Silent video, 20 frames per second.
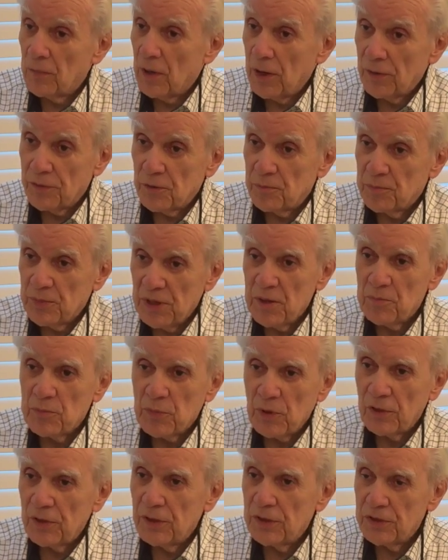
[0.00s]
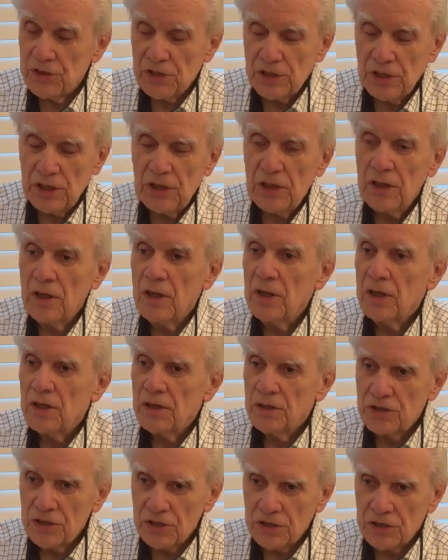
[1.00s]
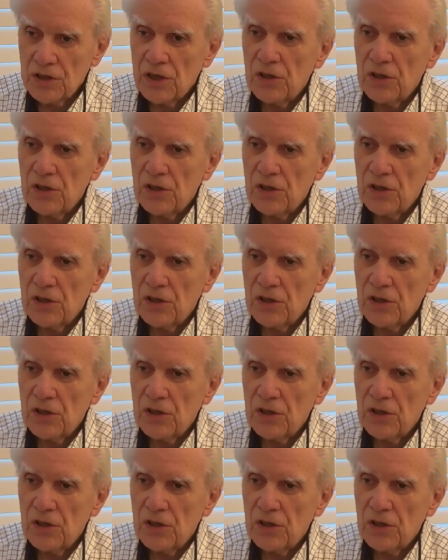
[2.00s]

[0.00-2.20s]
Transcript: other people, and she just